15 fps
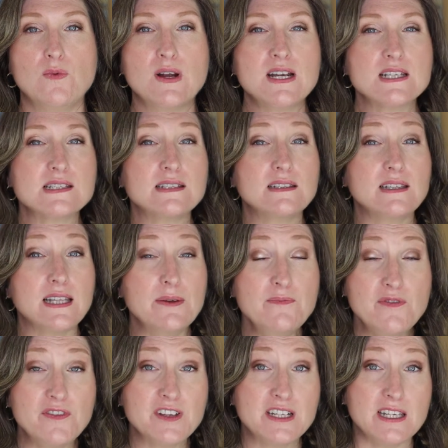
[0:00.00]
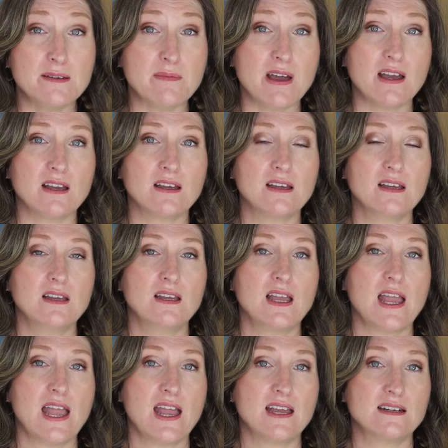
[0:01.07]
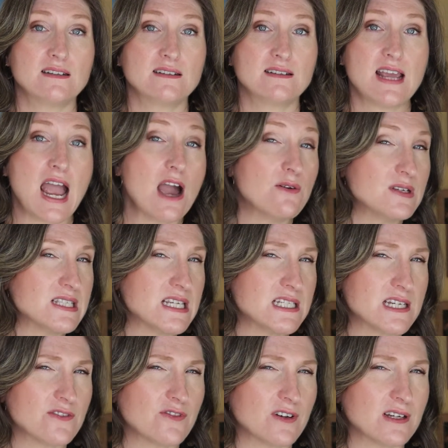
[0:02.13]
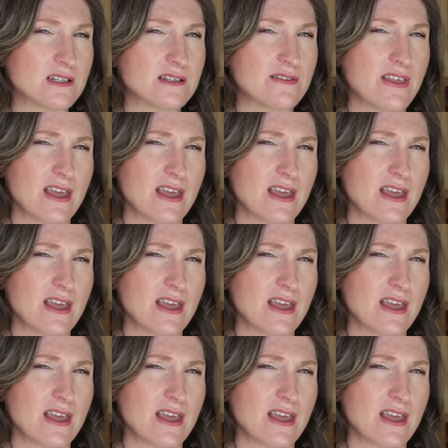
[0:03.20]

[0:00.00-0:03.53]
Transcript: What is lymphedema, and how is it different